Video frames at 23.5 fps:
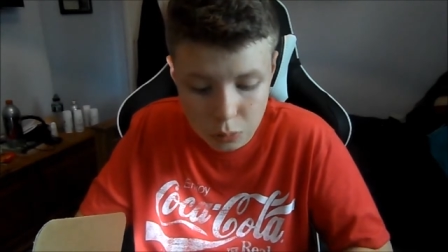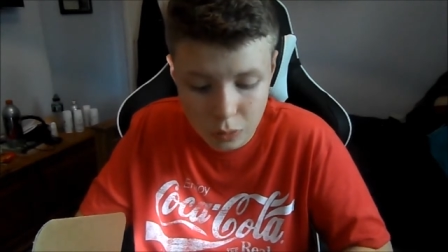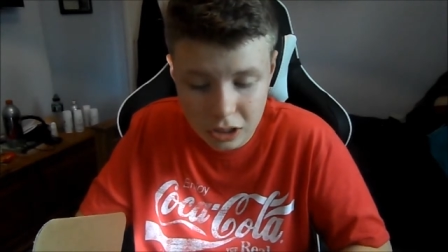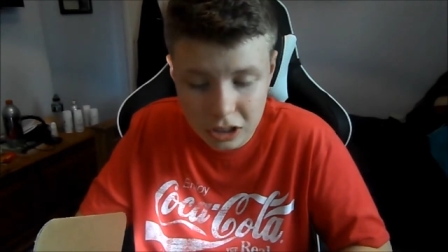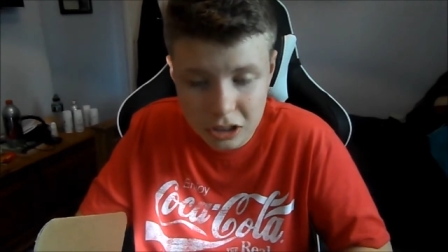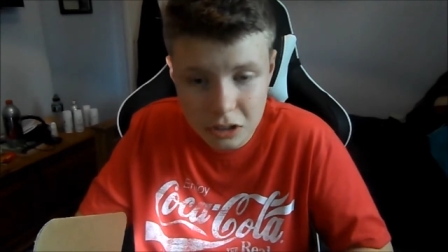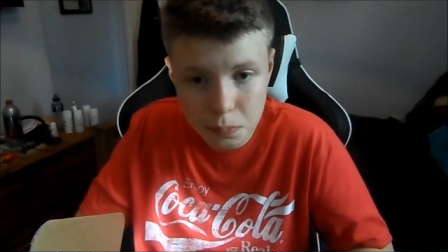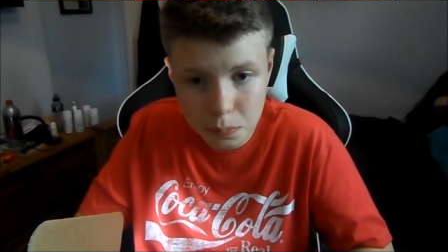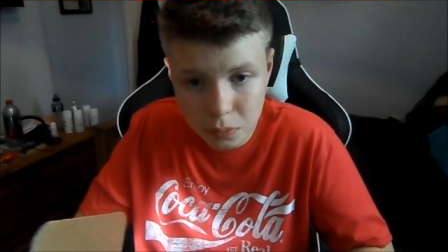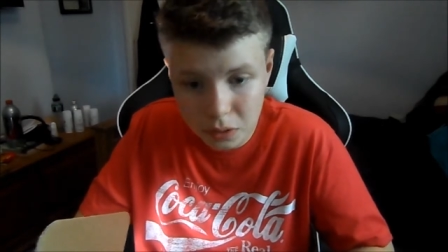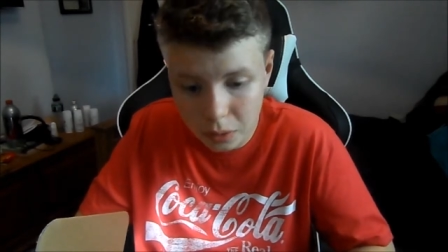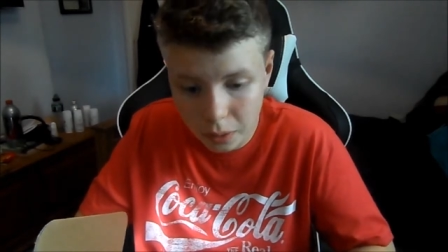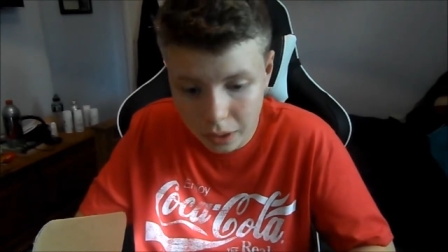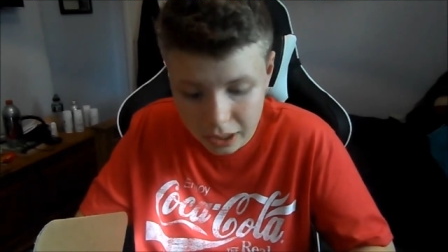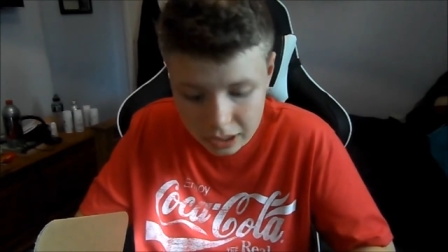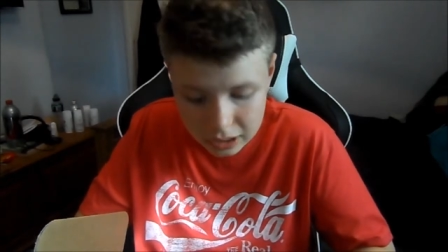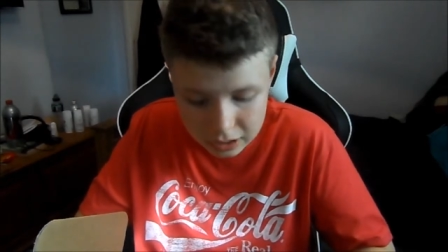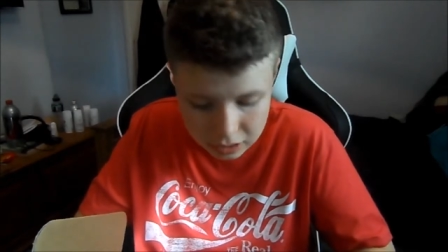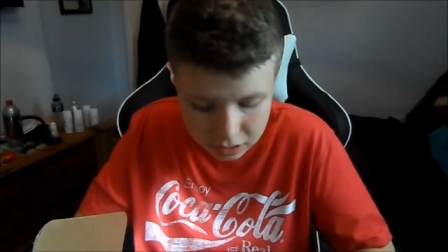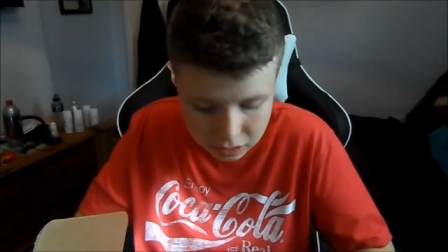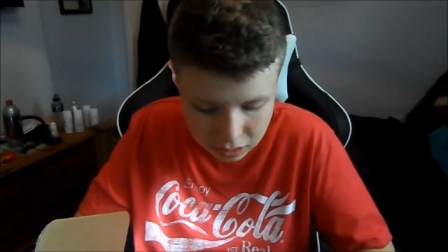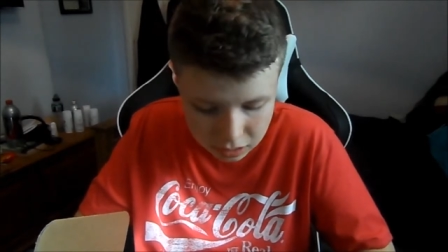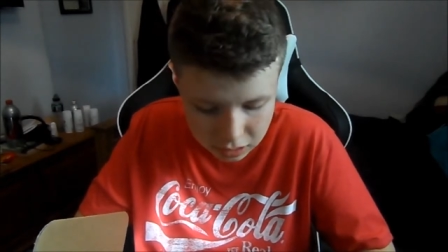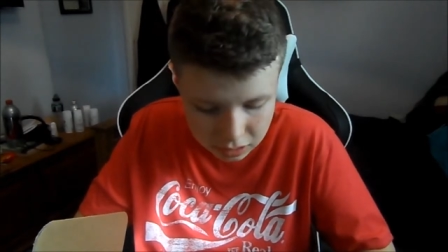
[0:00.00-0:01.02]
as well as Blue
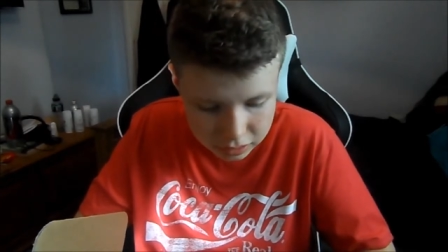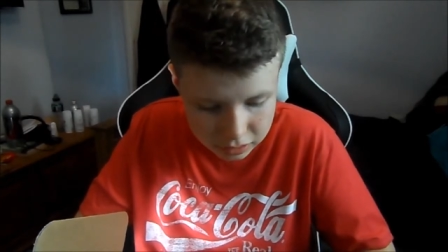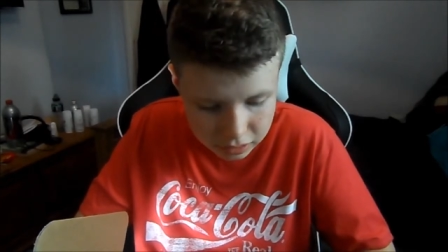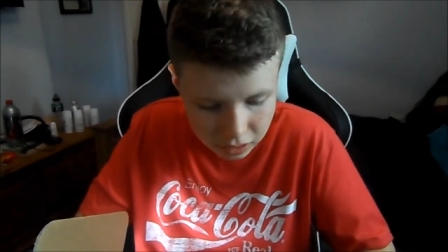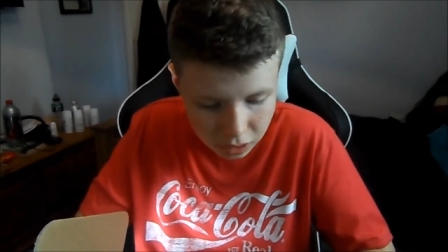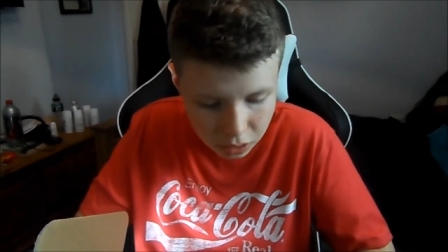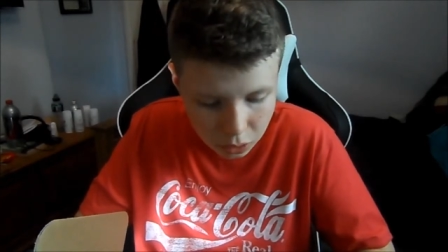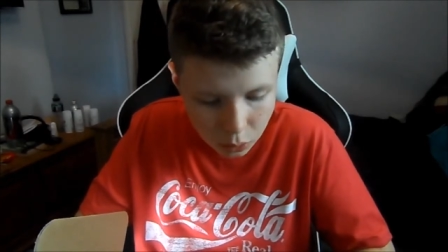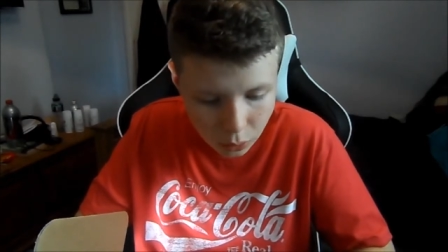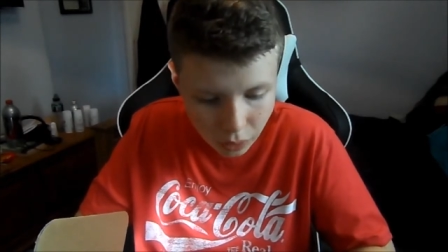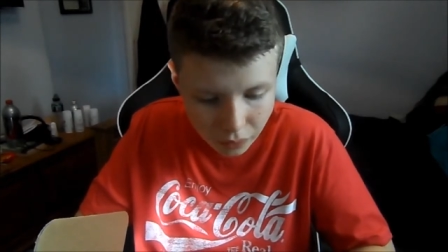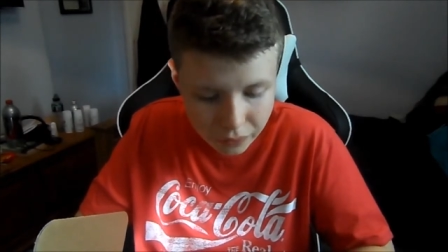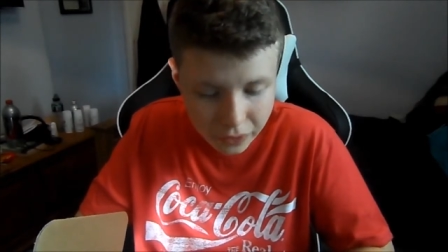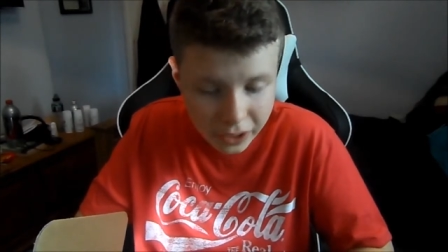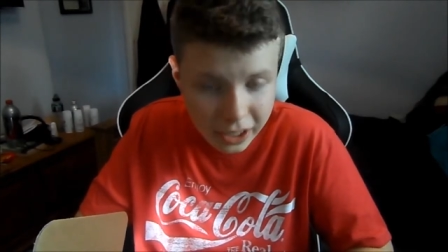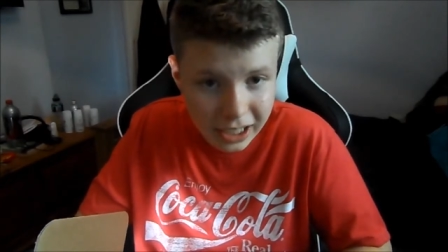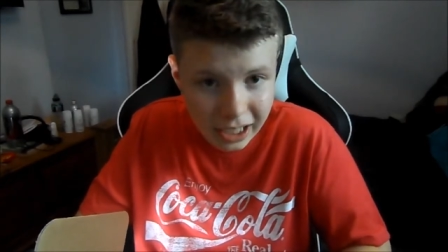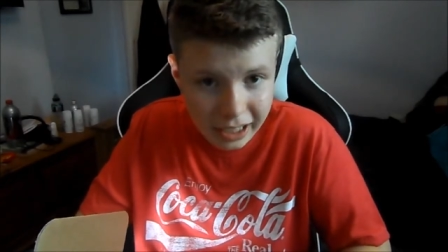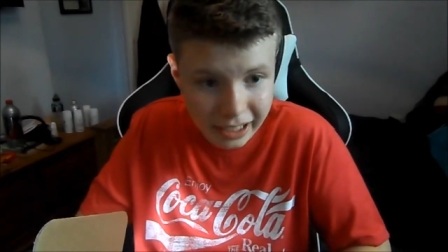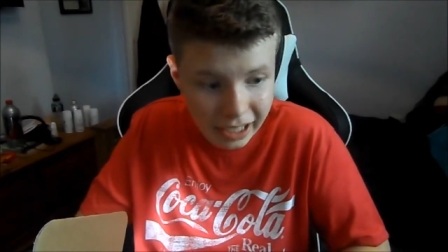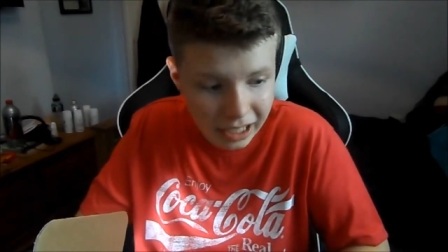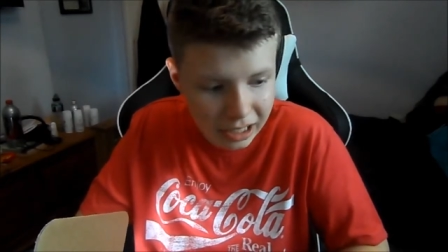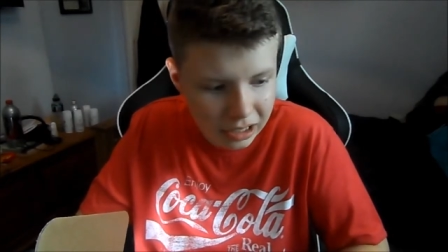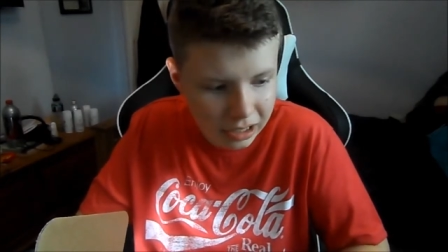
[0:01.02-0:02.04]
Ice, so I
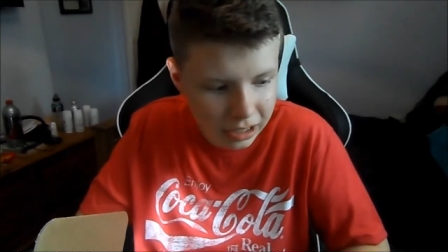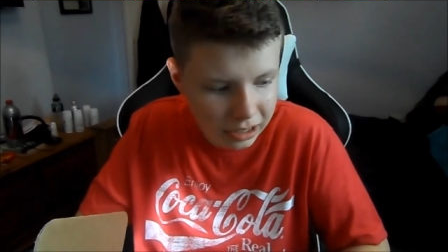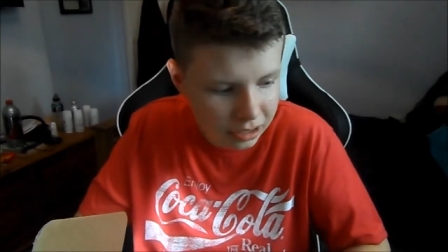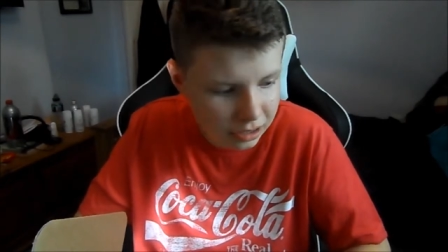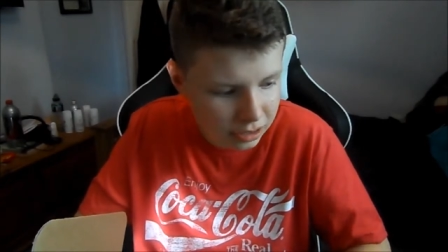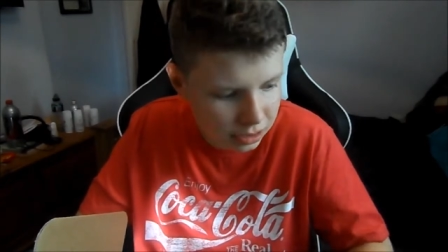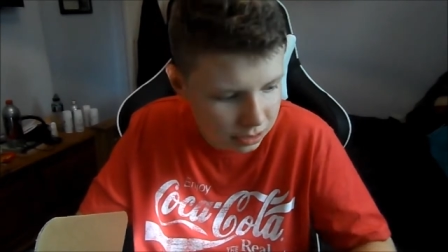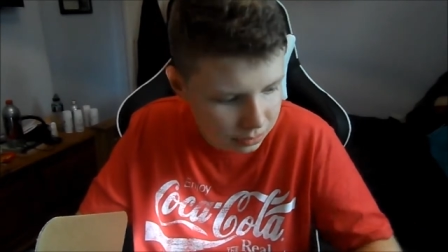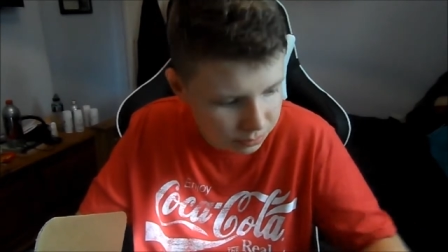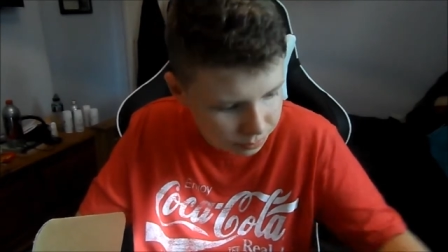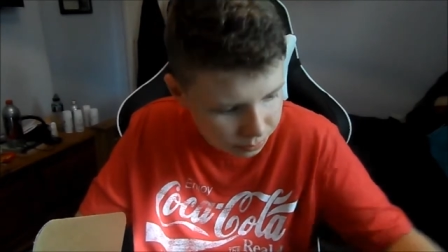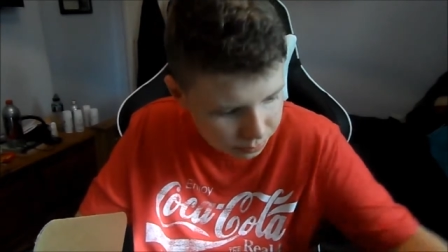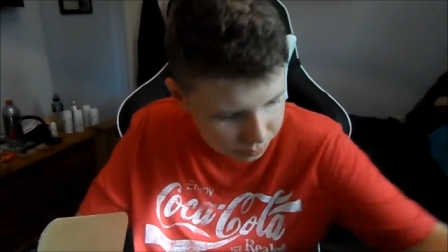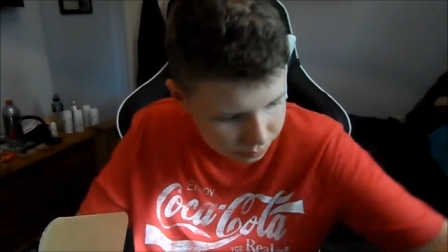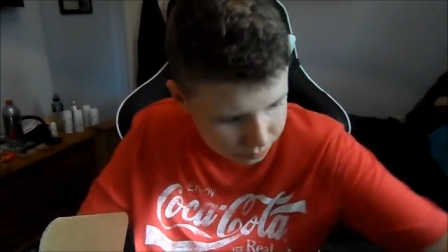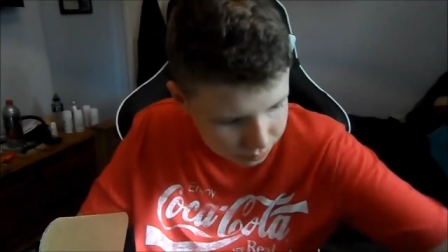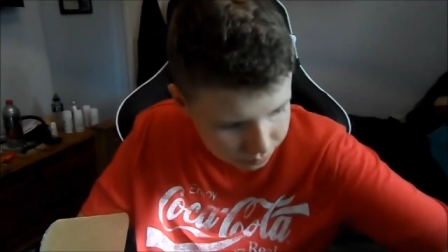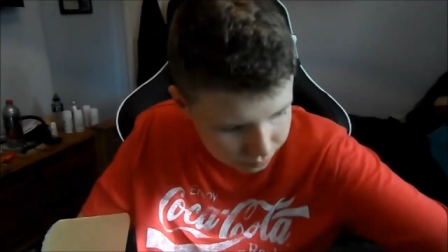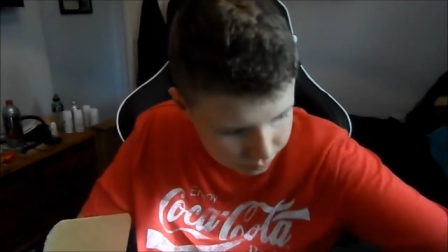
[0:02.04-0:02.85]
figured I'd get this.